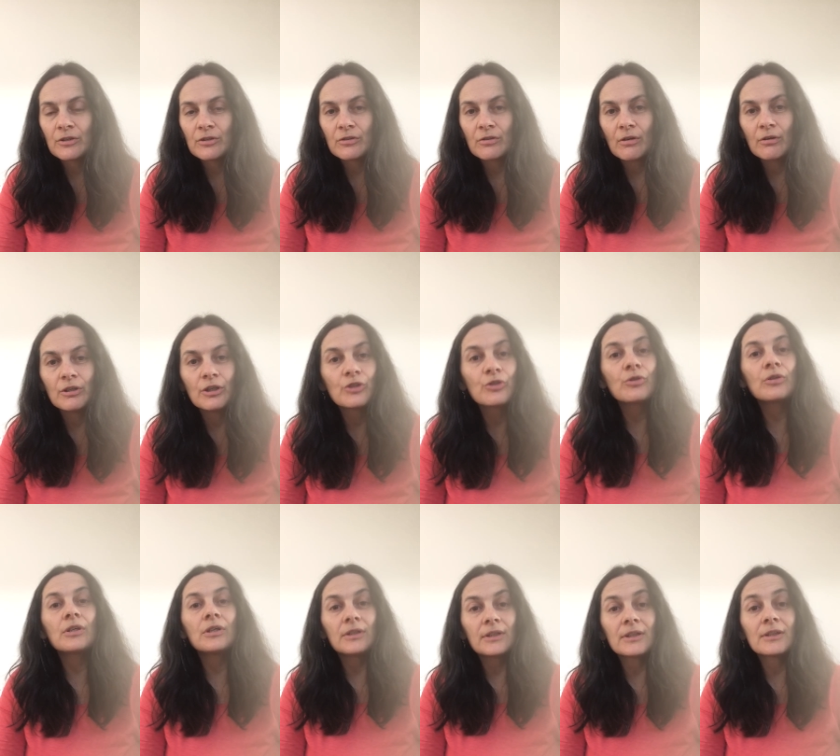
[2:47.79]
It only
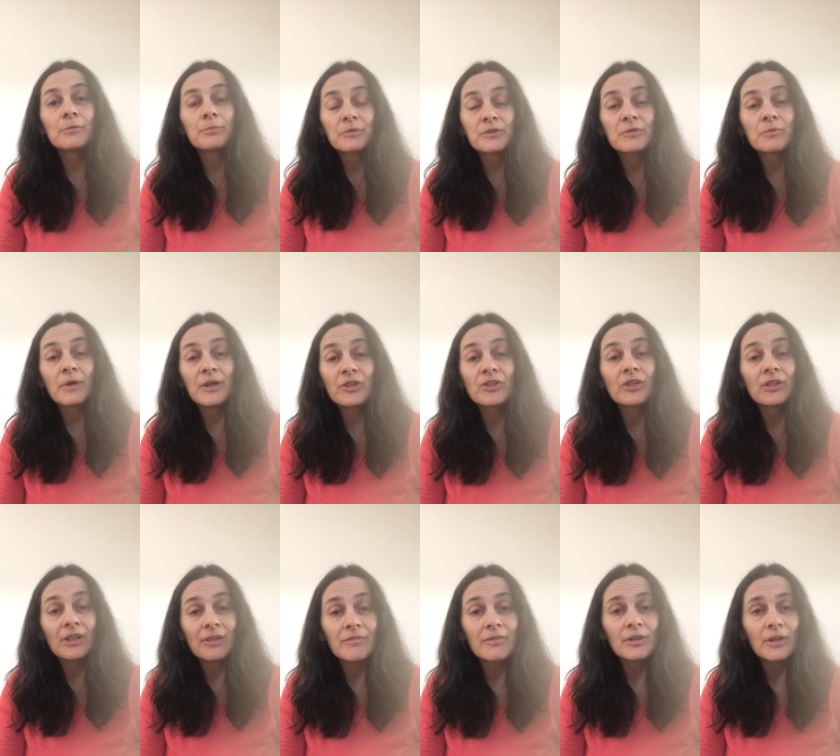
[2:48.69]
took a little
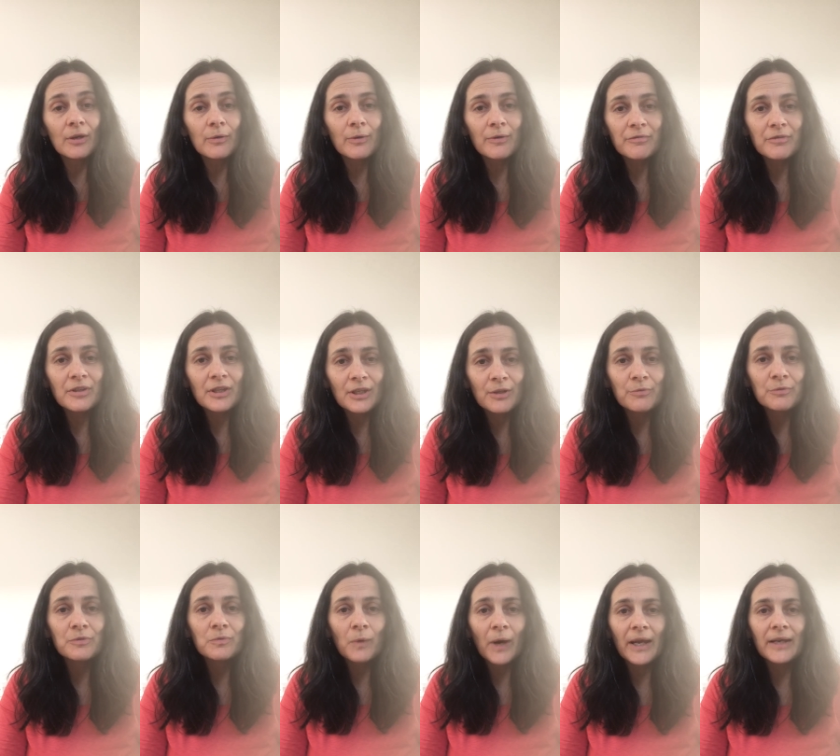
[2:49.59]
persuasion, even though everything
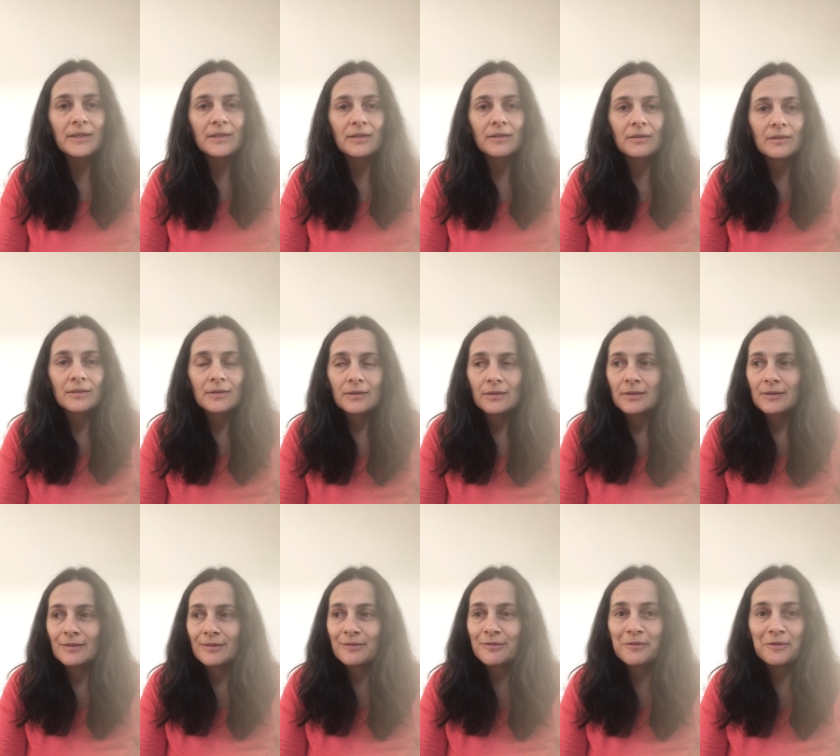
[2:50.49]
was wet,
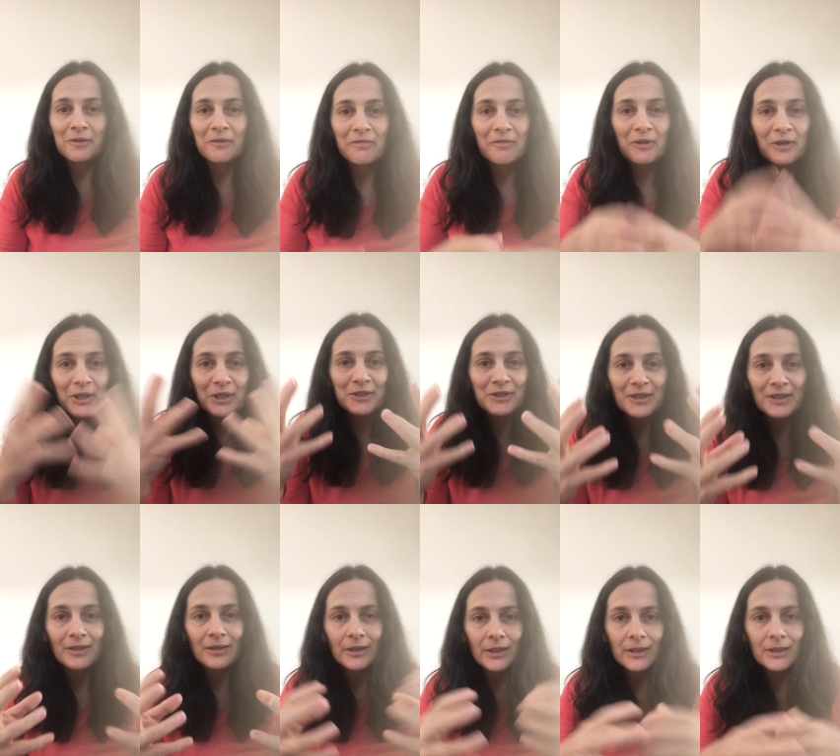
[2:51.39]
for the fire to
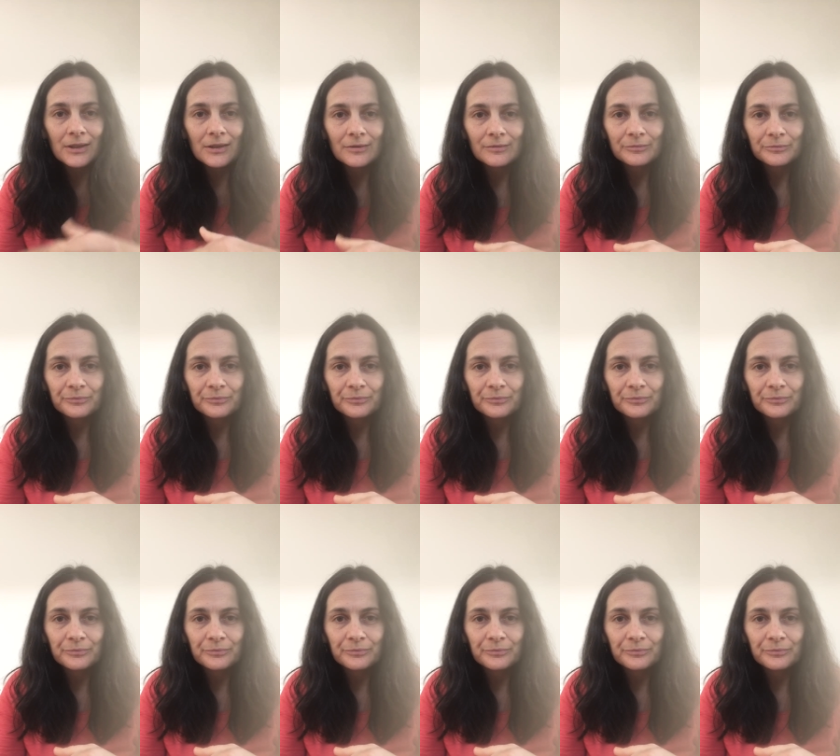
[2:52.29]
light.